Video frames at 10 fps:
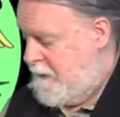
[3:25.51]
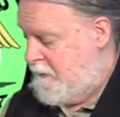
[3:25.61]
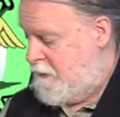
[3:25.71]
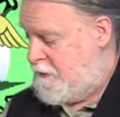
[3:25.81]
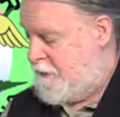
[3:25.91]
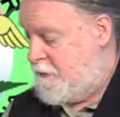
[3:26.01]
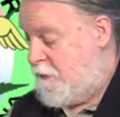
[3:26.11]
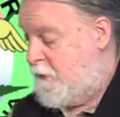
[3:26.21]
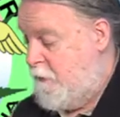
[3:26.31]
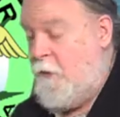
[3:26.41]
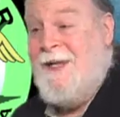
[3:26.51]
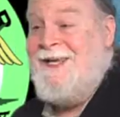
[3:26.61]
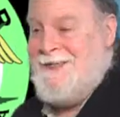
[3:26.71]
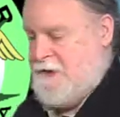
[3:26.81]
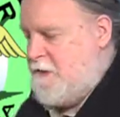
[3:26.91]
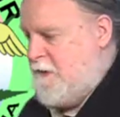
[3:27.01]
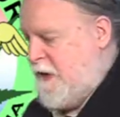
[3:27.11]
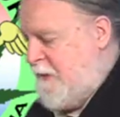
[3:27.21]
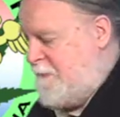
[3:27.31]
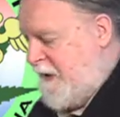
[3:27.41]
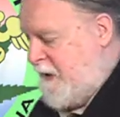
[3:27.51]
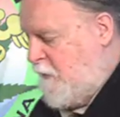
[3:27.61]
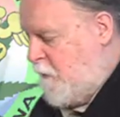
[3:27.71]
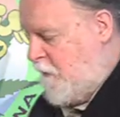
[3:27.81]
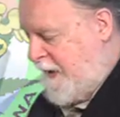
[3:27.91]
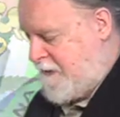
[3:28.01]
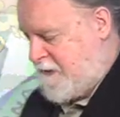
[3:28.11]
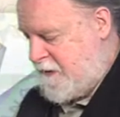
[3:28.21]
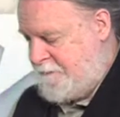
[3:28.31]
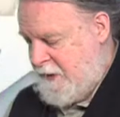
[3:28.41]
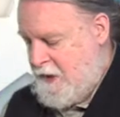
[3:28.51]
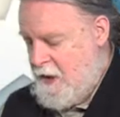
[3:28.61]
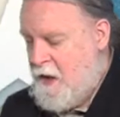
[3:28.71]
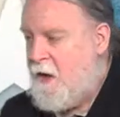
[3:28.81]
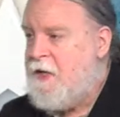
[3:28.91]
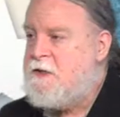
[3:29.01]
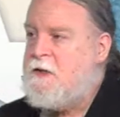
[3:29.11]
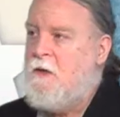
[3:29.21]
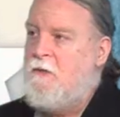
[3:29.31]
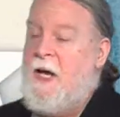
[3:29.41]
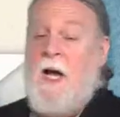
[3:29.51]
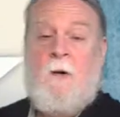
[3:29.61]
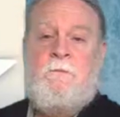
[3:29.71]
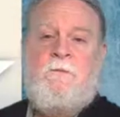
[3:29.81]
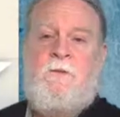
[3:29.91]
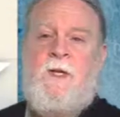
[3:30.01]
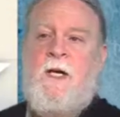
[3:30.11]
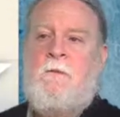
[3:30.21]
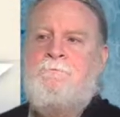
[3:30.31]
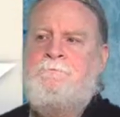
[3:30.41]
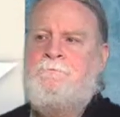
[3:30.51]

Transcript: because the drug war is a big waste. All right, so now, from there,